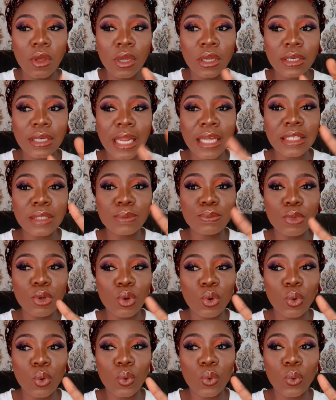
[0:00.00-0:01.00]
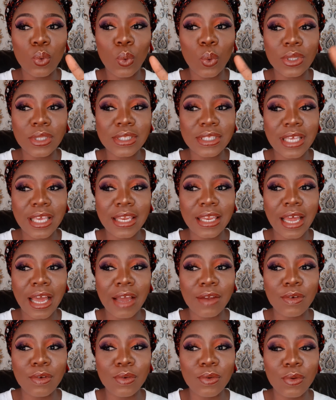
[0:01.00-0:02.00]
that Milo container. I
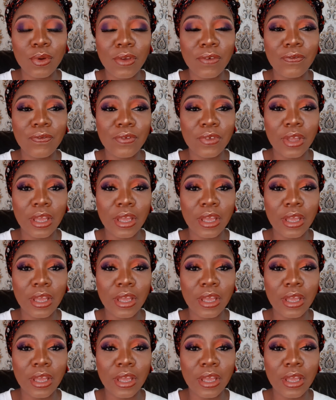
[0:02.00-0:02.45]
don't know if